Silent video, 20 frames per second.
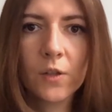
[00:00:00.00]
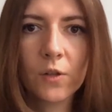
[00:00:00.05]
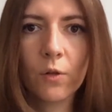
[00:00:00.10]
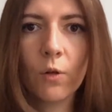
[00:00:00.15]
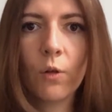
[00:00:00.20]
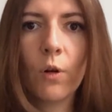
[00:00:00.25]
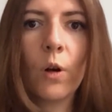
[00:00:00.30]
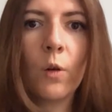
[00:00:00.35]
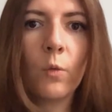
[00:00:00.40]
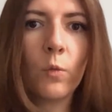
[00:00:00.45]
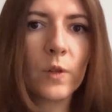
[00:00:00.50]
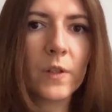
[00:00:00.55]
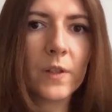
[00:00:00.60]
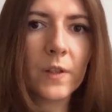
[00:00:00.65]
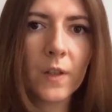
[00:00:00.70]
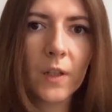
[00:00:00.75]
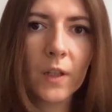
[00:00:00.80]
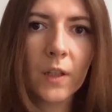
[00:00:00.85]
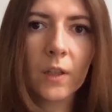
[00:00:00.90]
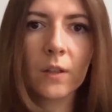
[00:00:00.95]
So I was
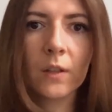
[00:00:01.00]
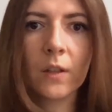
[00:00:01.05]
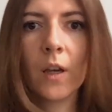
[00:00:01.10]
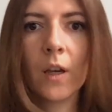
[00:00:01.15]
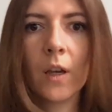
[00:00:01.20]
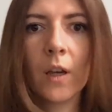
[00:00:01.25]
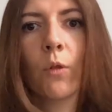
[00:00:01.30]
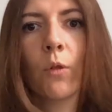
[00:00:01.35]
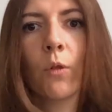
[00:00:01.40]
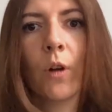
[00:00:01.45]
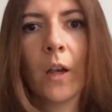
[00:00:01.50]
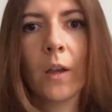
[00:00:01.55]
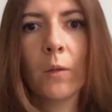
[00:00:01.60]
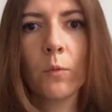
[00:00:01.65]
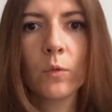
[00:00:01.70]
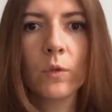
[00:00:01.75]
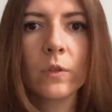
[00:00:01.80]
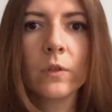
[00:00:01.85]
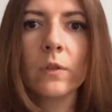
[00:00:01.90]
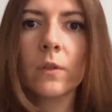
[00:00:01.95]
thinking how I
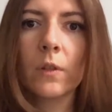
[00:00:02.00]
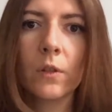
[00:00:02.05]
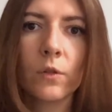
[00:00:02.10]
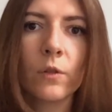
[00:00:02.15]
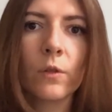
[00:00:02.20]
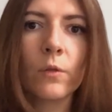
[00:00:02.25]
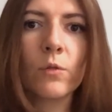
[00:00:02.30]
would,